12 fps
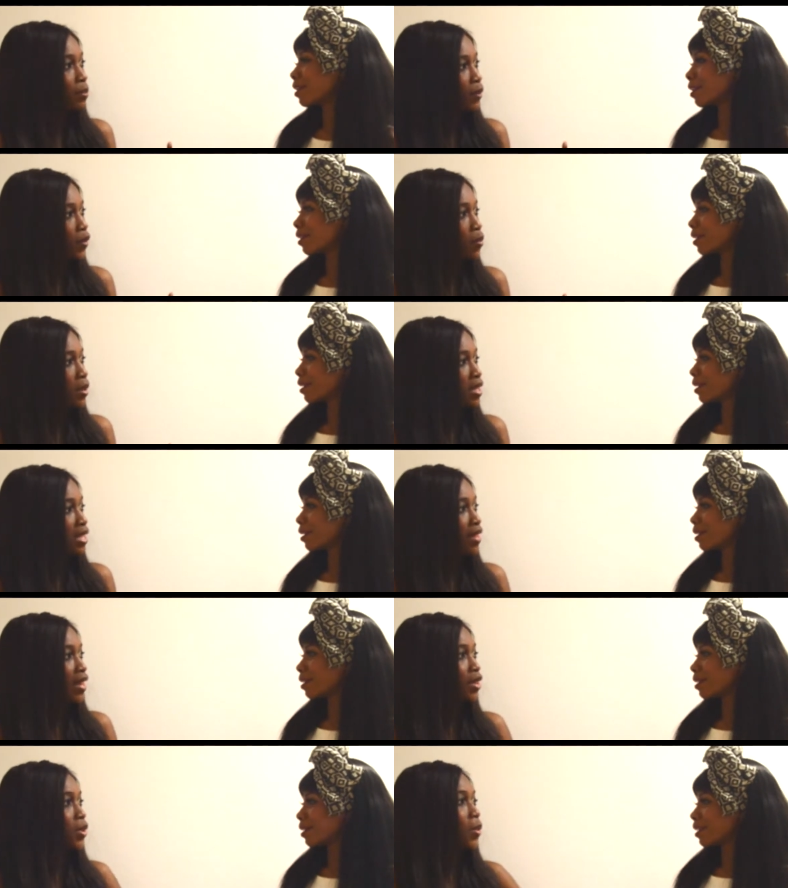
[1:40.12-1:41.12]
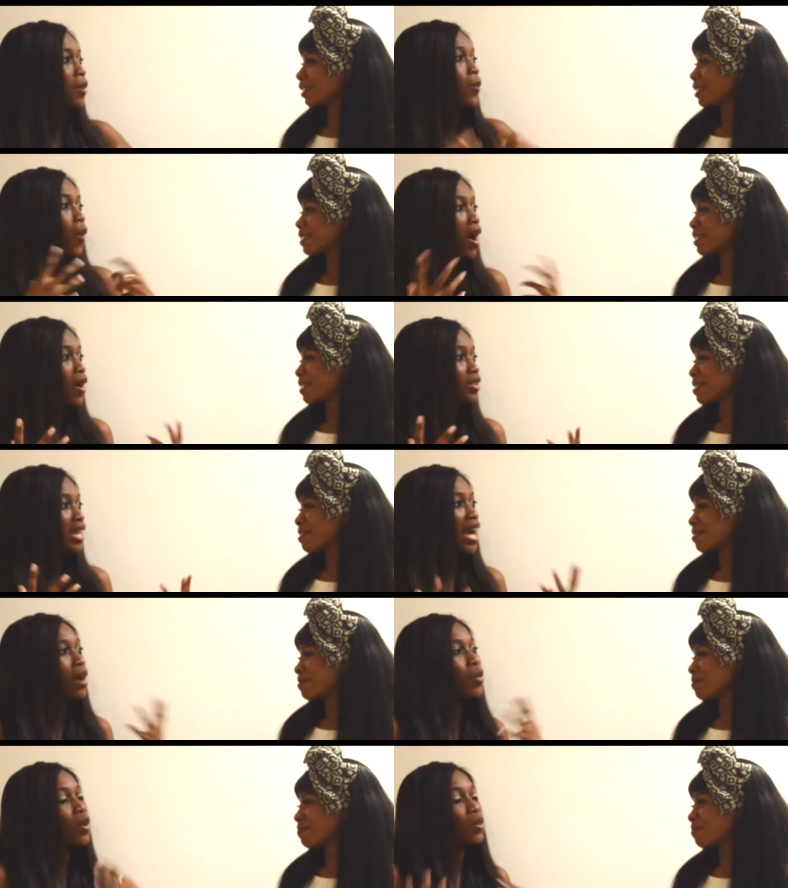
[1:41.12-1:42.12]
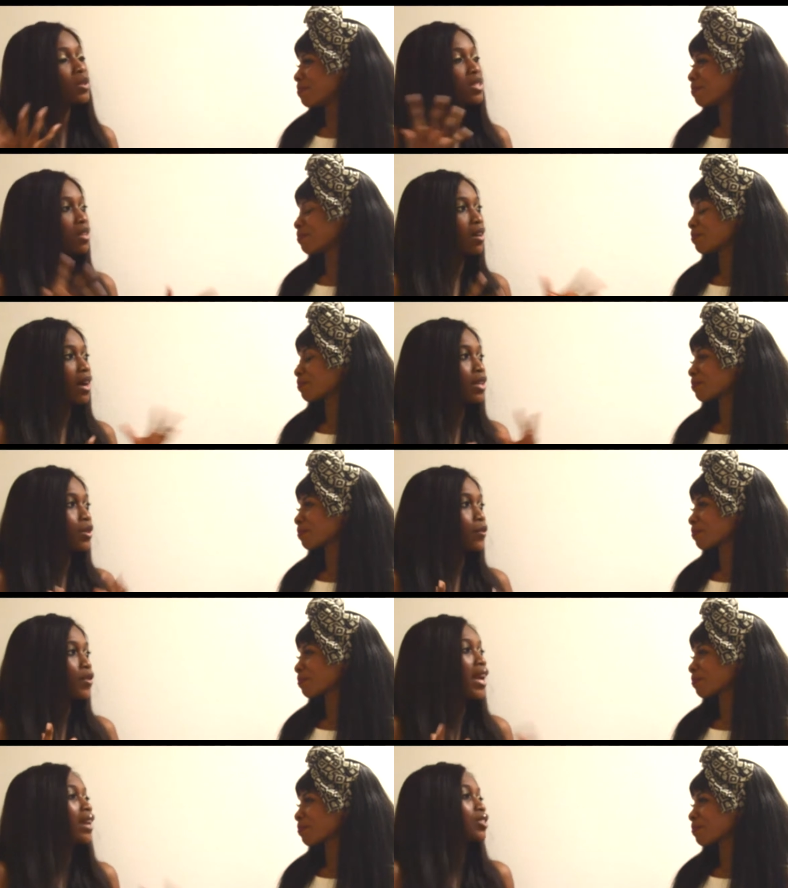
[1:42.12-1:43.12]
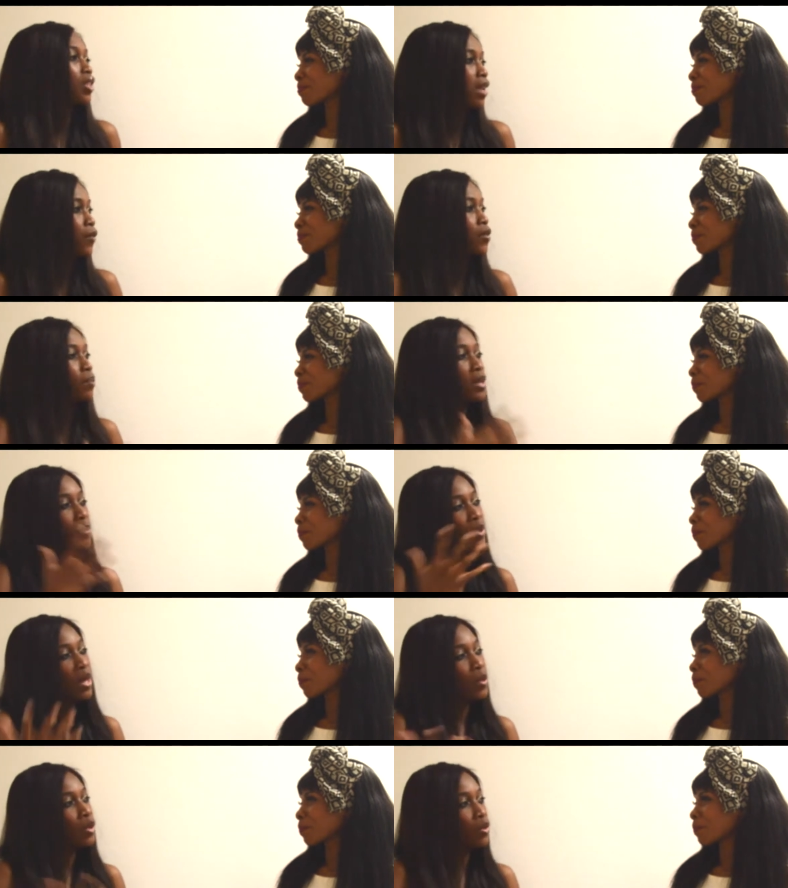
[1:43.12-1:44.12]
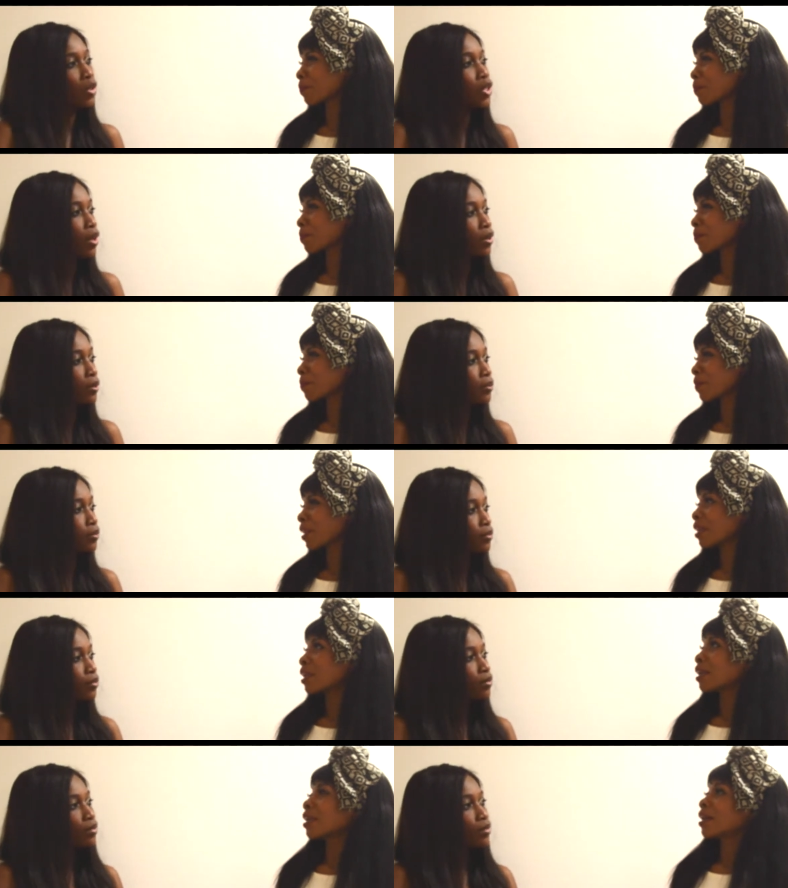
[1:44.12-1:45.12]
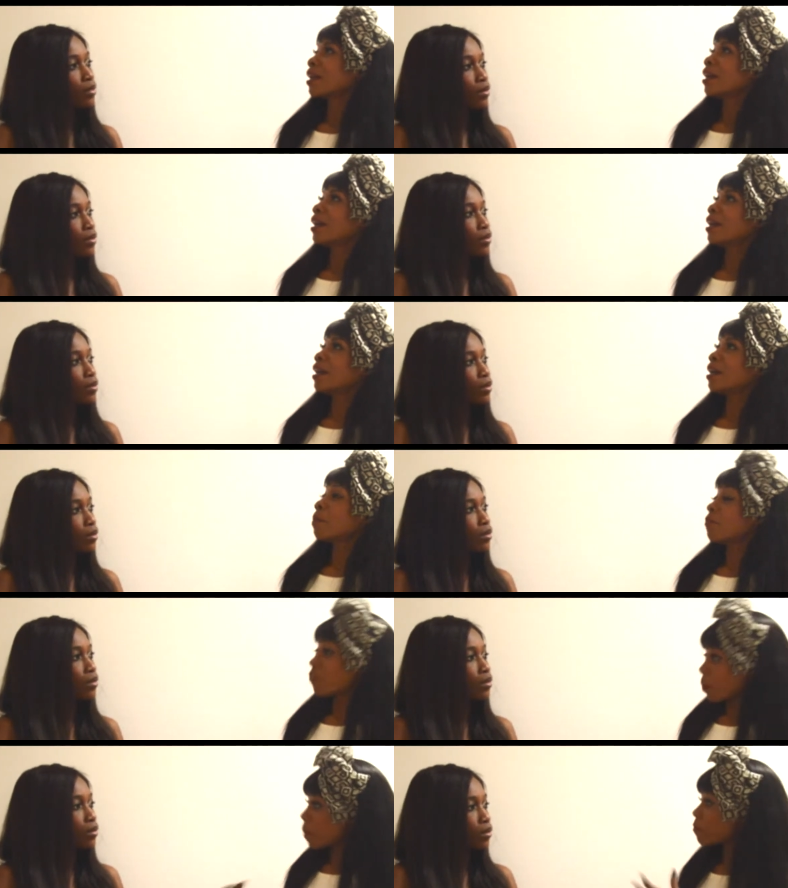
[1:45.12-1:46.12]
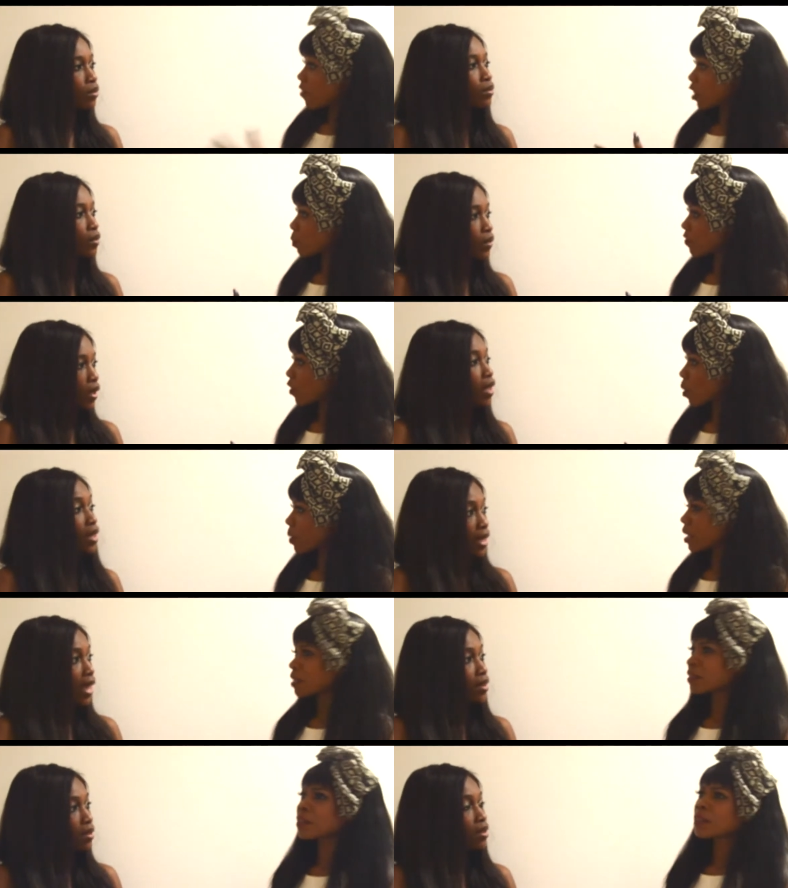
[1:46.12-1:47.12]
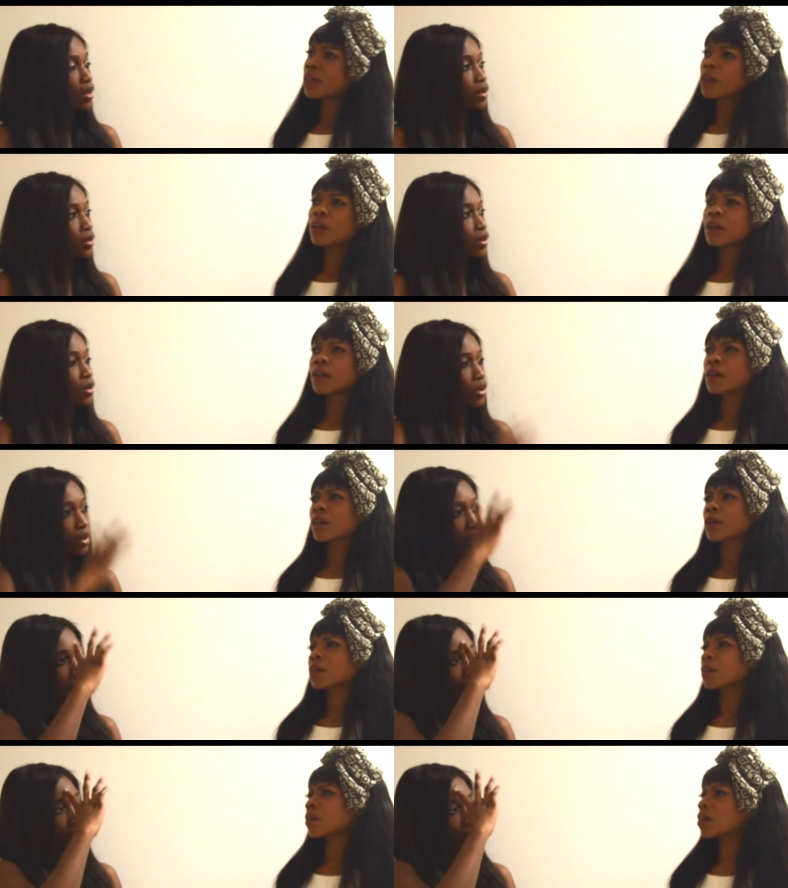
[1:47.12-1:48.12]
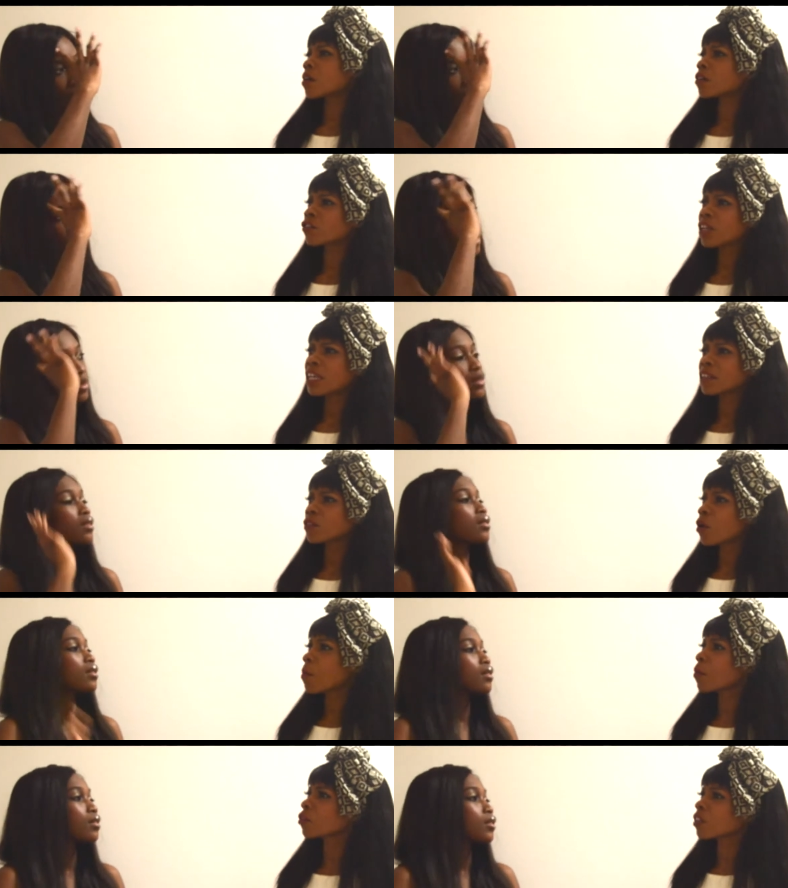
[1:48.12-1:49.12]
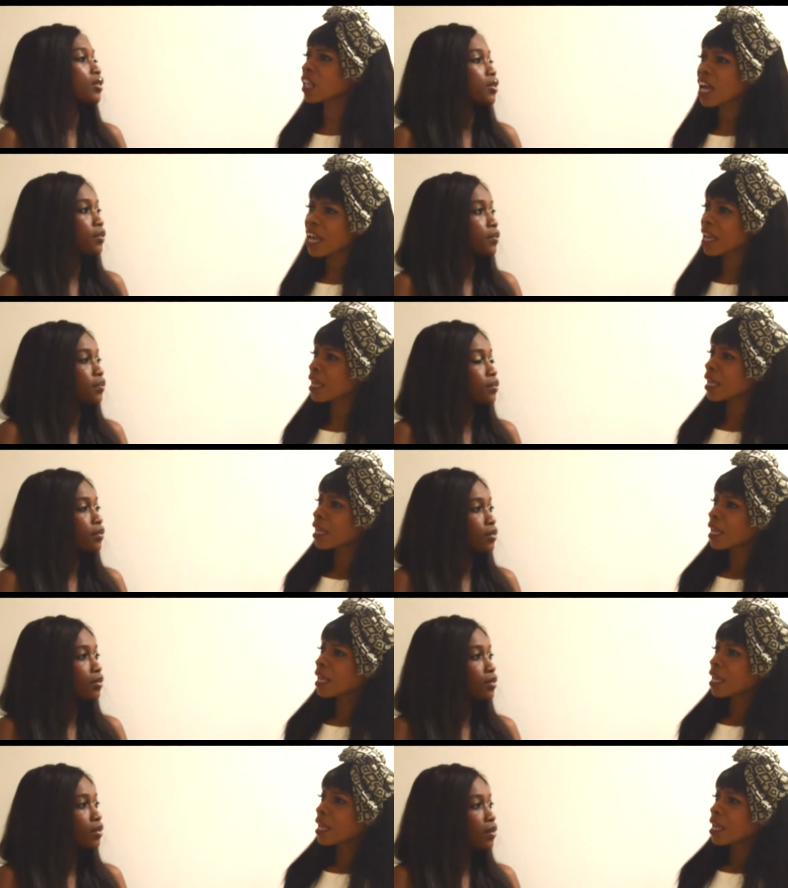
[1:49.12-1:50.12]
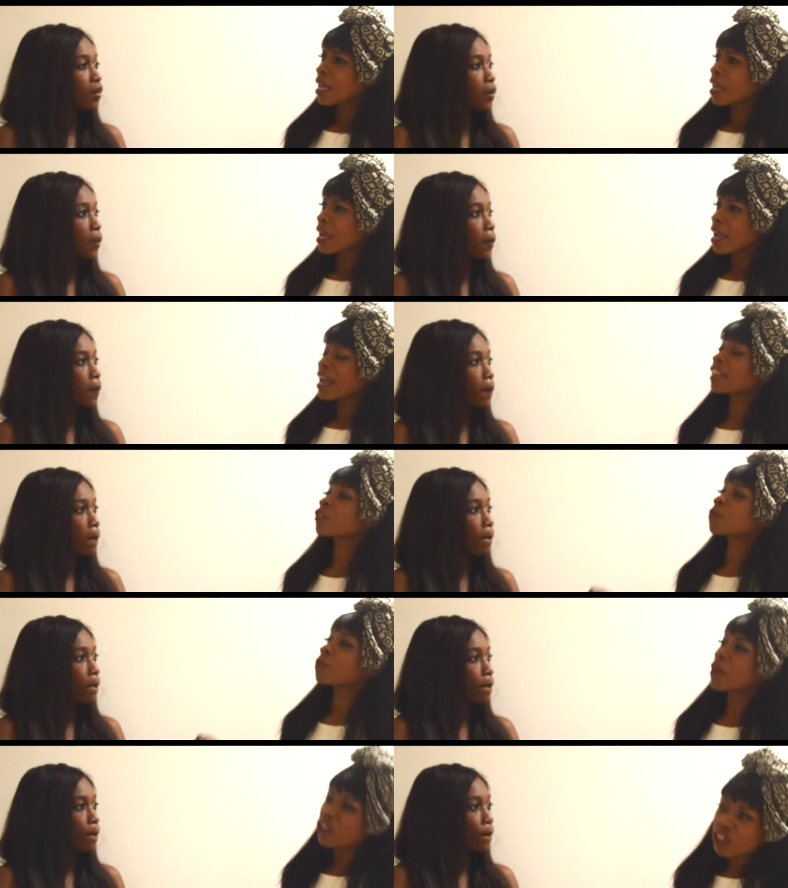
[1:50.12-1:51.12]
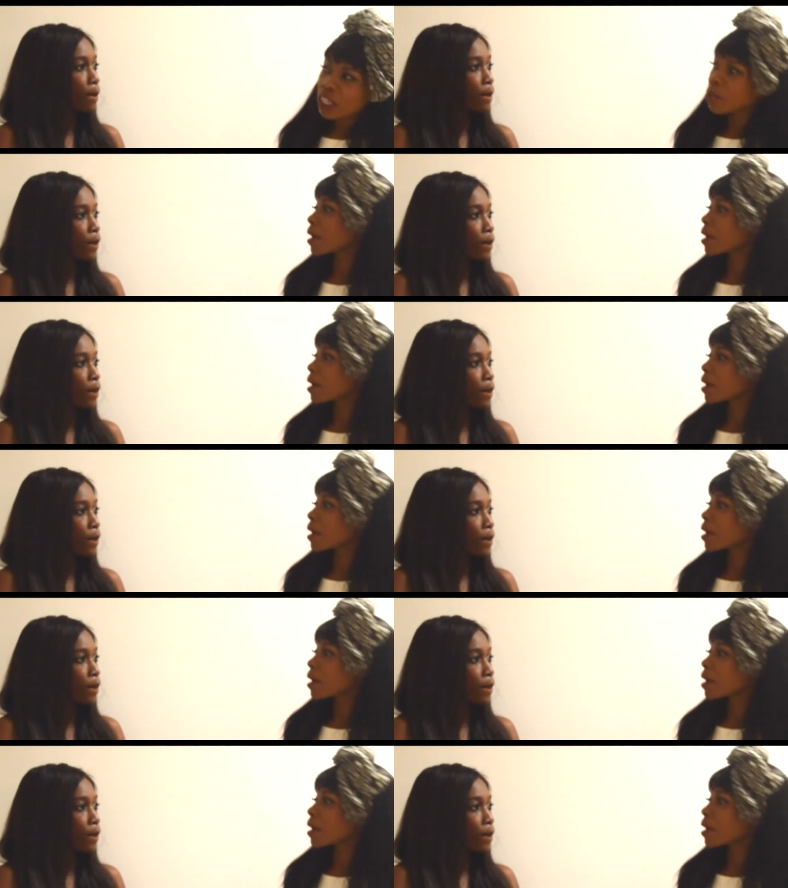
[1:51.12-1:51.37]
Speaker 1: performance and then you went wild. So how? What was the kind of reaction like from people that went on the show?
Speaker 2: Um, for my first performance. Yes. Oh gosh, it's almost like, especially in